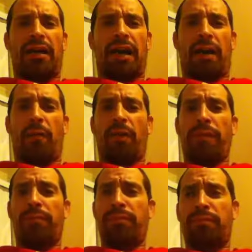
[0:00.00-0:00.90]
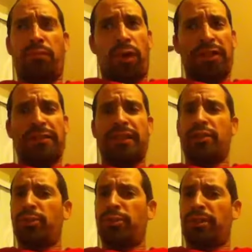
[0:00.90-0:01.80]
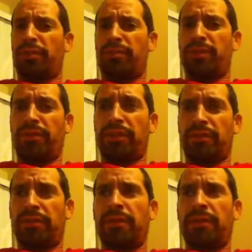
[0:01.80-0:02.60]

want to say 200 million,